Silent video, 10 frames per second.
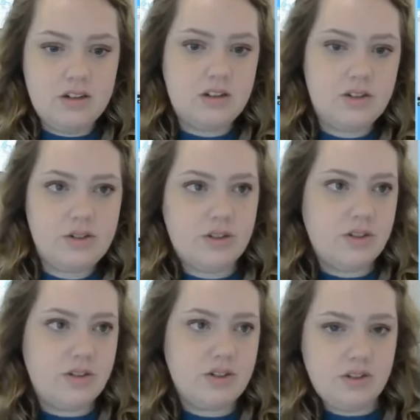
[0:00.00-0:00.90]

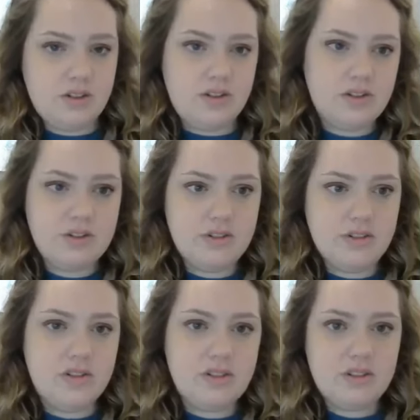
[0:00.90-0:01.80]

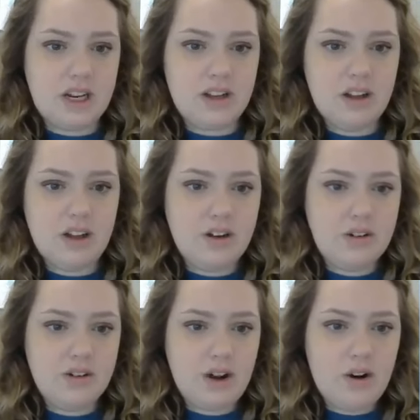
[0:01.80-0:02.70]
Let it
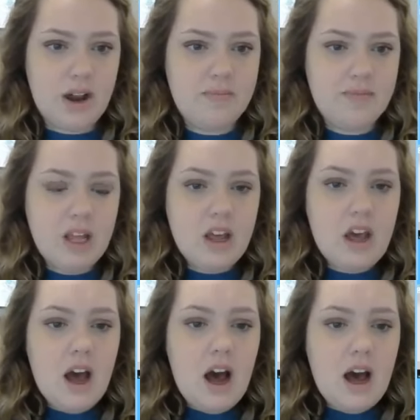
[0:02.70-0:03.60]
load. Okay.
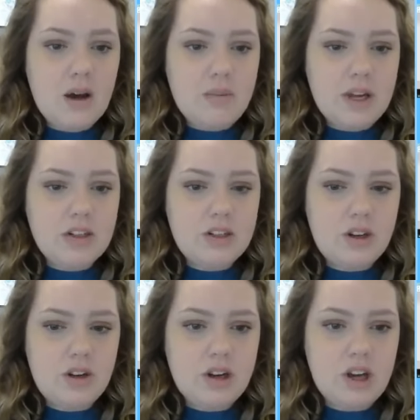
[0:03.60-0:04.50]
And so
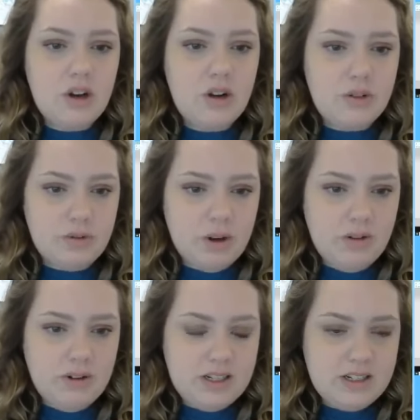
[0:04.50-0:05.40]
you can go
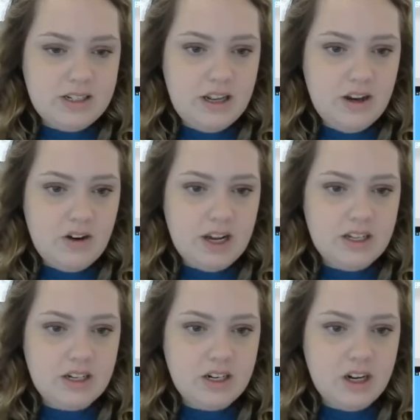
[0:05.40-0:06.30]
through and see, okay, is
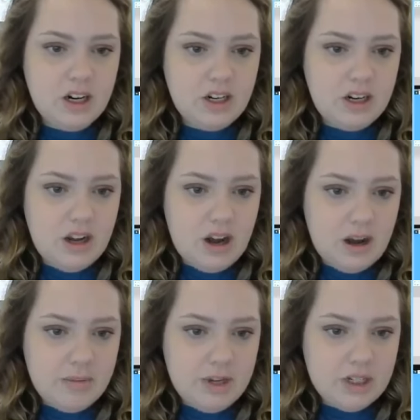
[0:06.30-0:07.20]
it a current
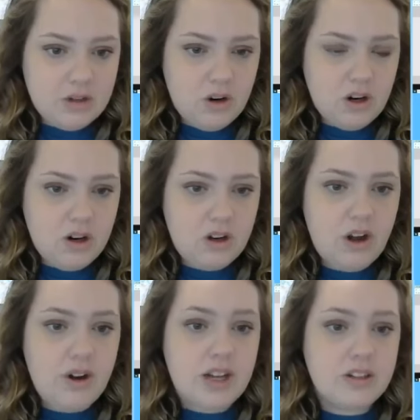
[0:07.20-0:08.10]
historical?
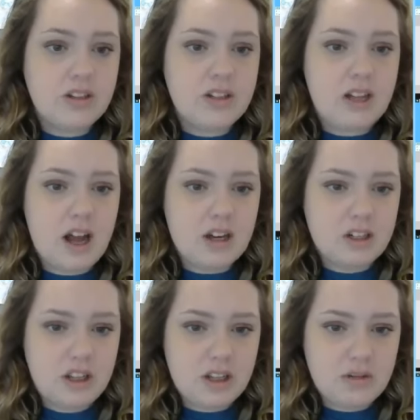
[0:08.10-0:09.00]
Okay, so this
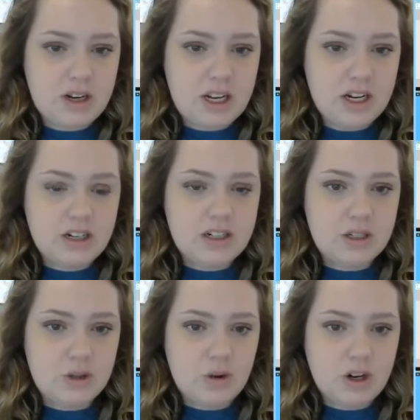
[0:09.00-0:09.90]
one here is
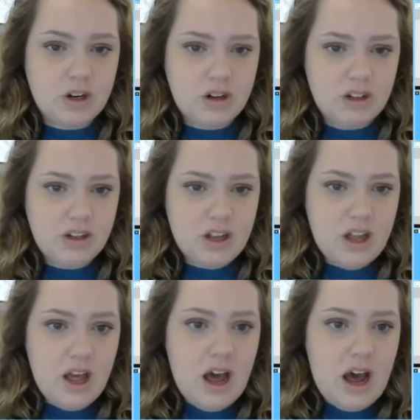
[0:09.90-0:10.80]
historical.
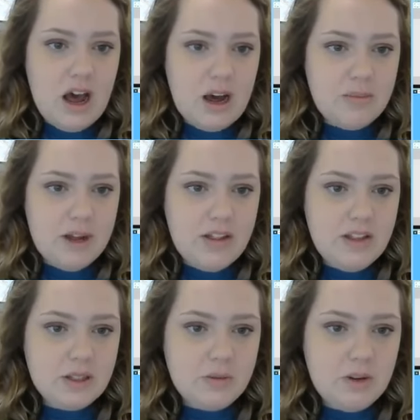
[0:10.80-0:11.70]
And
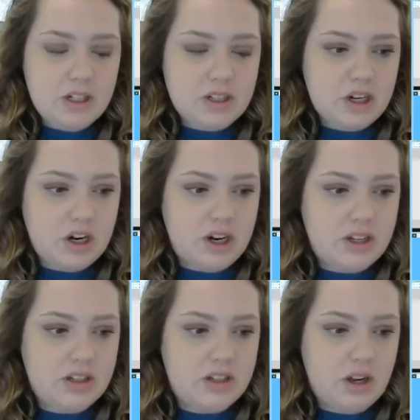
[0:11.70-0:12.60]
this one is
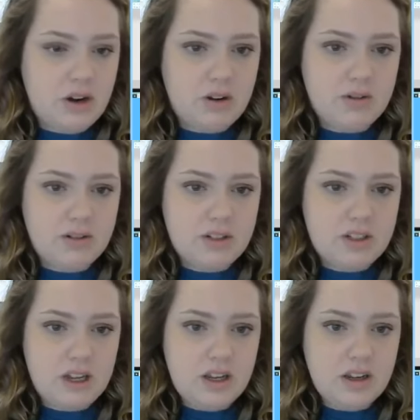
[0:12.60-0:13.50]
current. So let's
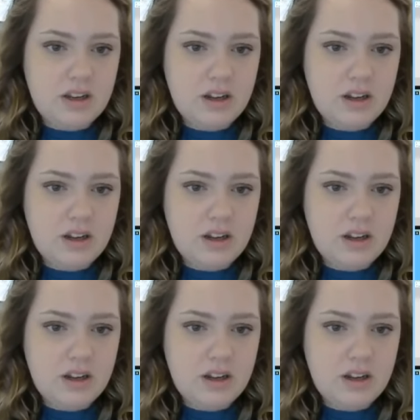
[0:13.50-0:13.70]
see.